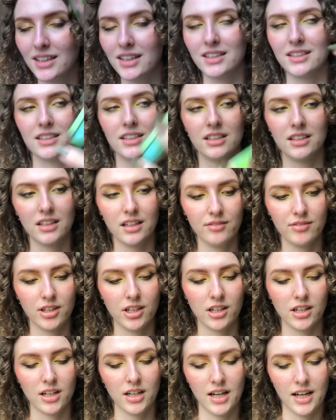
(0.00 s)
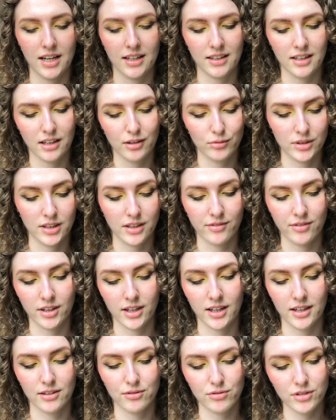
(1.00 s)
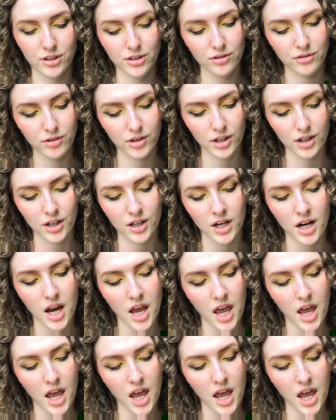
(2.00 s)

and I love her and I will never get rid of her.